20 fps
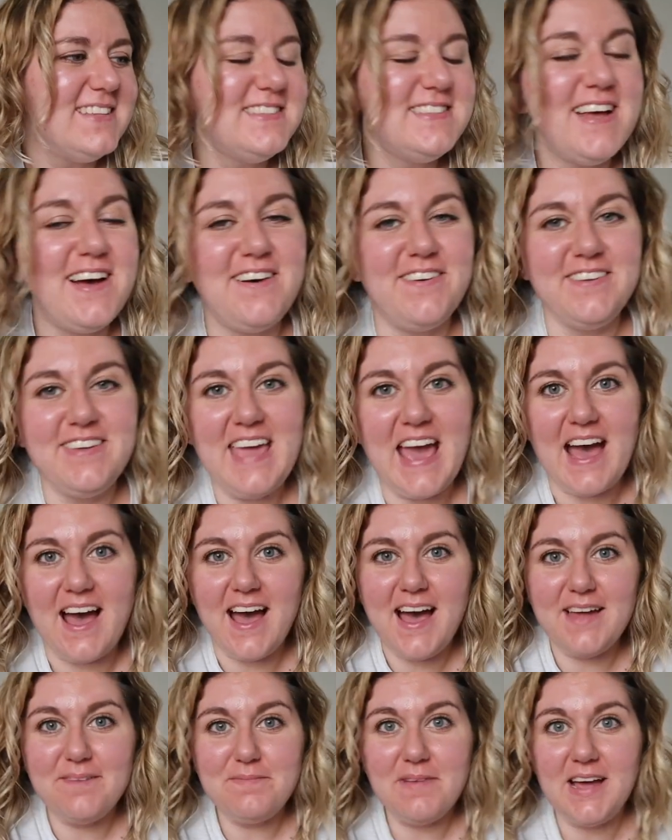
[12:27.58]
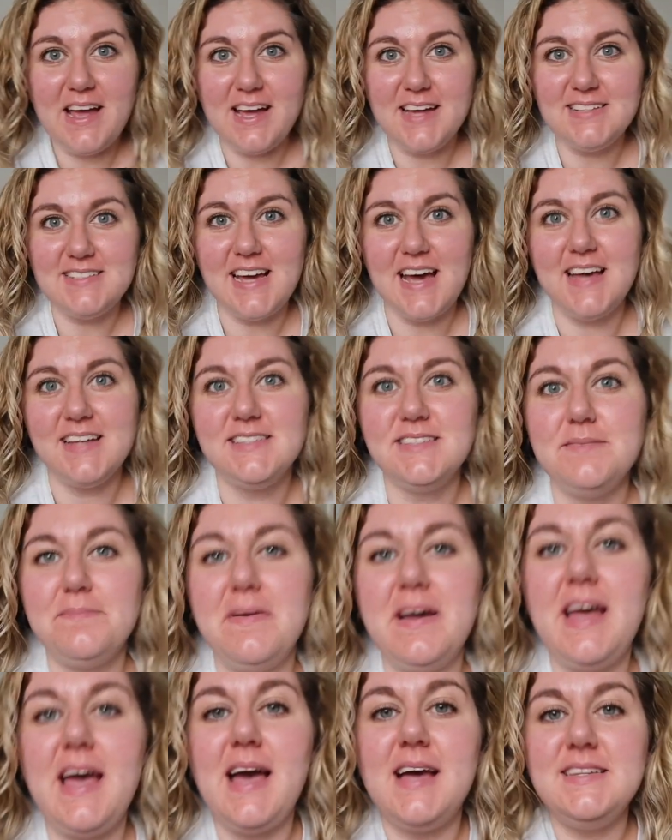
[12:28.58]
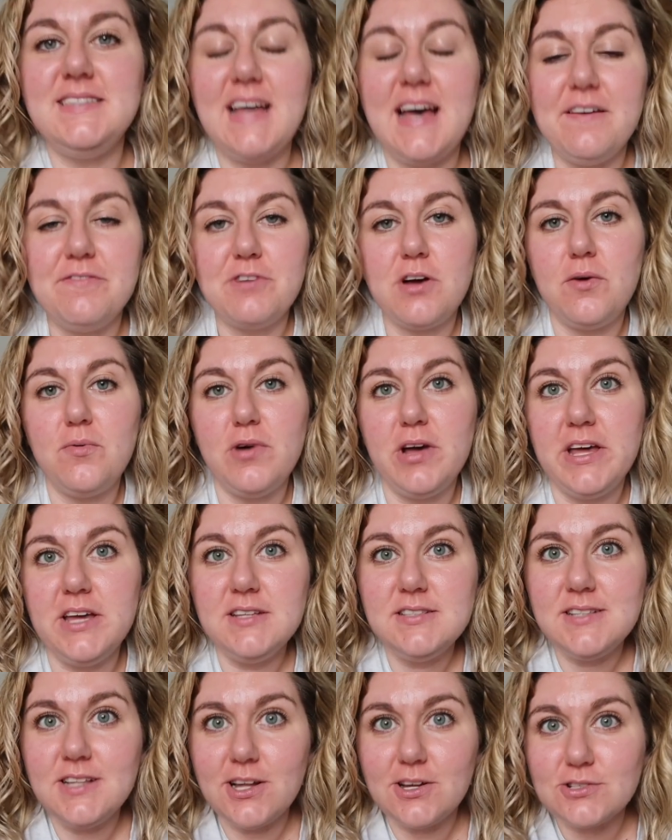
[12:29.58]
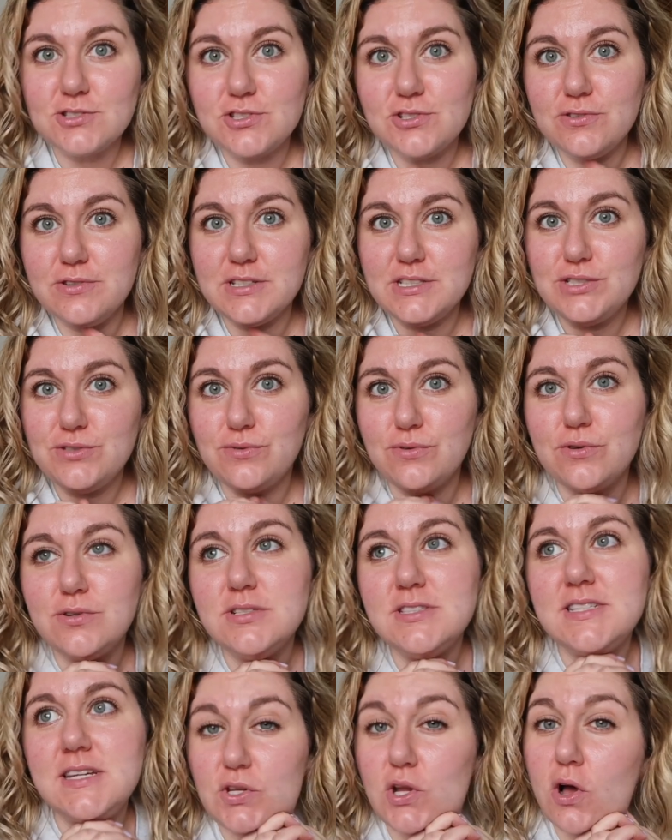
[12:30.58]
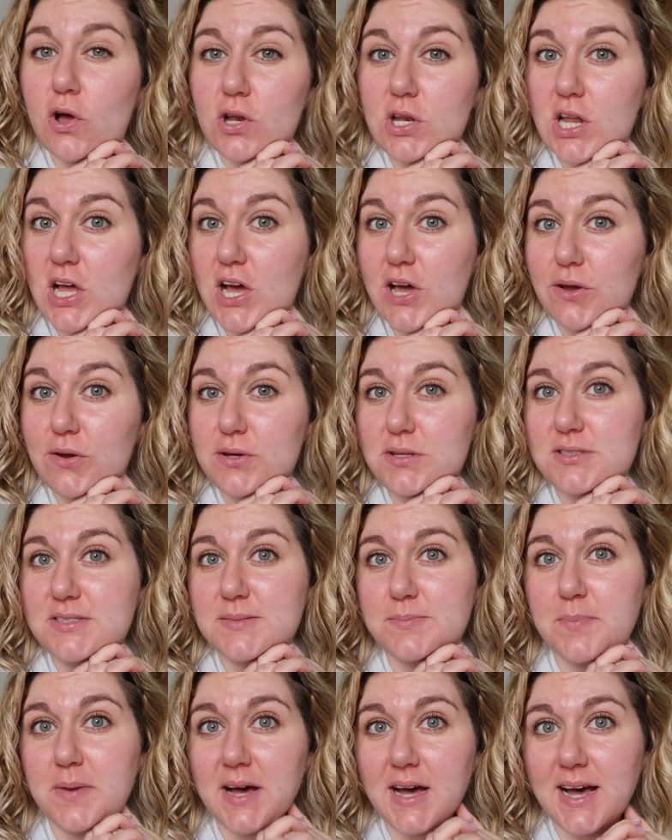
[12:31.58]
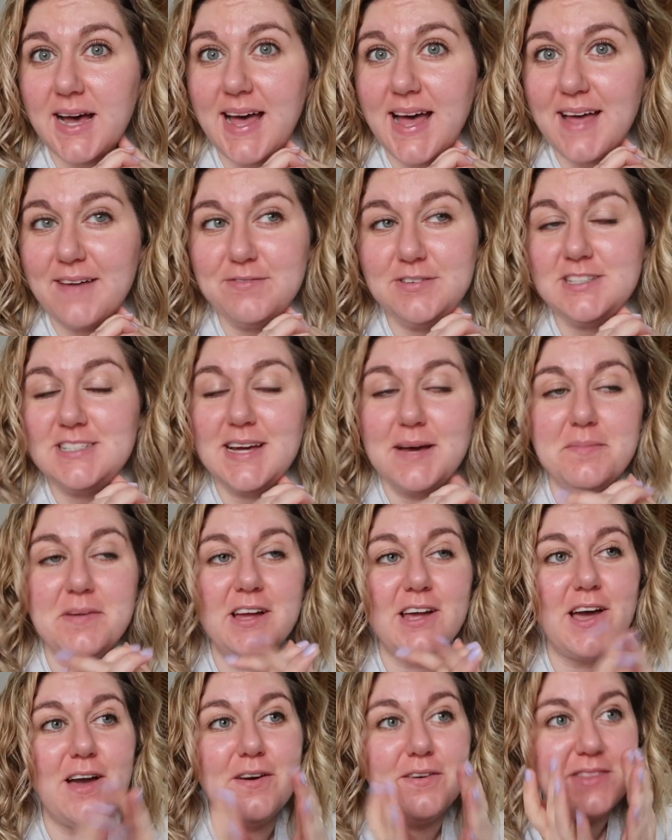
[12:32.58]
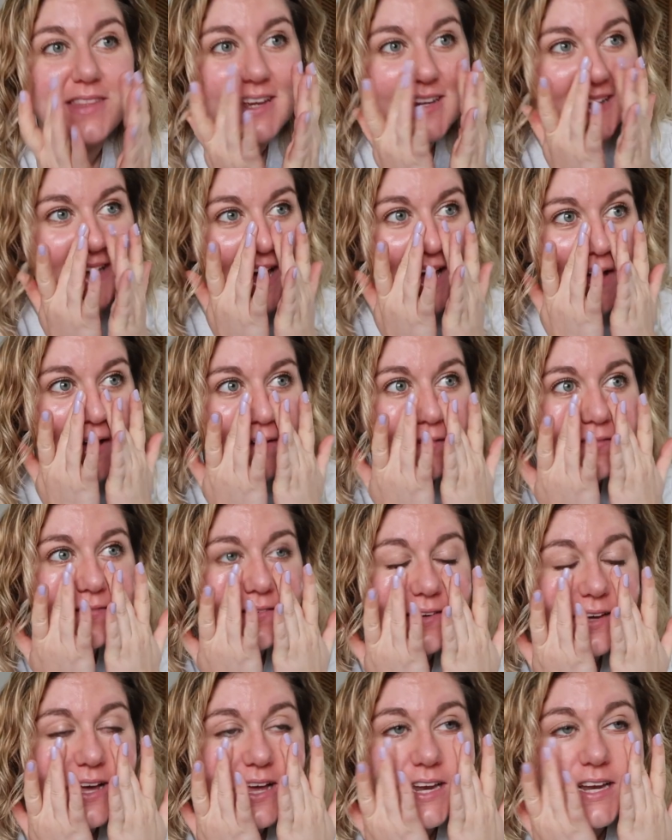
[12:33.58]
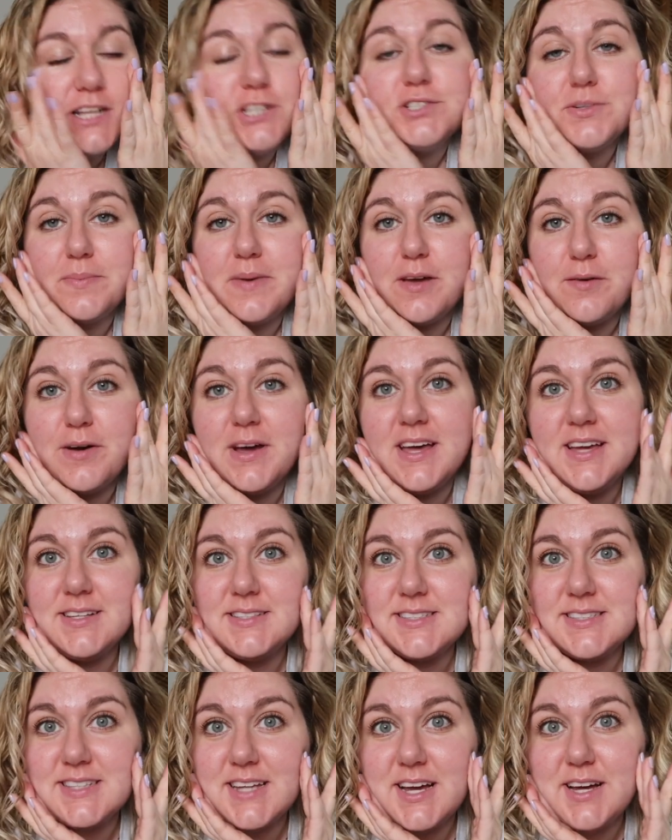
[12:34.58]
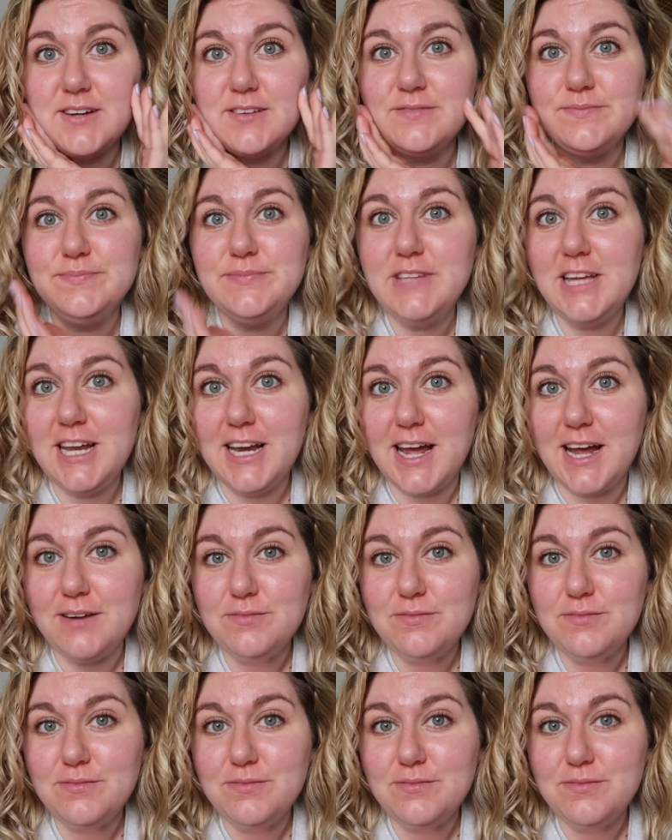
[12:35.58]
So yeah, I had my eye test. My eyes have got worse, long story short. Not loads, but every time I go they get a little bit worse, so you know,